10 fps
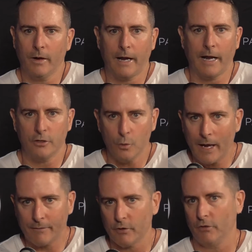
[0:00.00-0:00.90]
and you
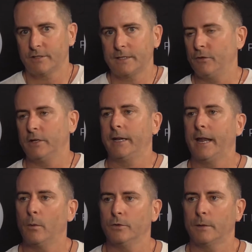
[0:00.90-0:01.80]
haven't got 17
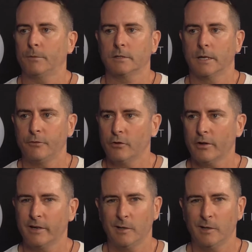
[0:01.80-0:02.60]
hours up your sleeve, you're not going to do